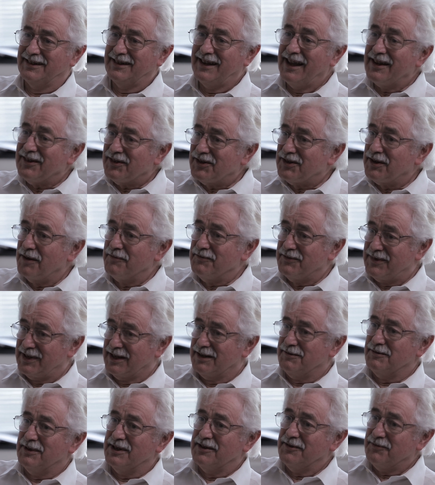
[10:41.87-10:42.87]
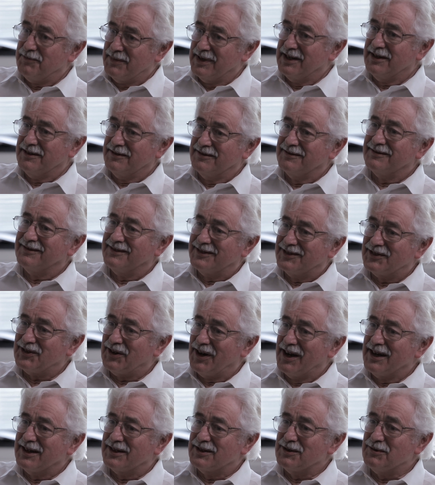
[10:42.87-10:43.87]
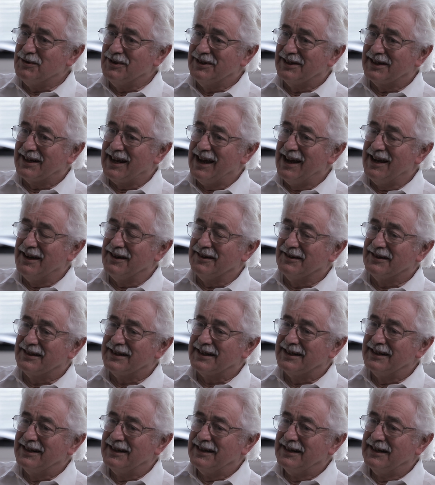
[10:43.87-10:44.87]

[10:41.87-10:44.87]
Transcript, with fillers: That's something we've been trying to work out.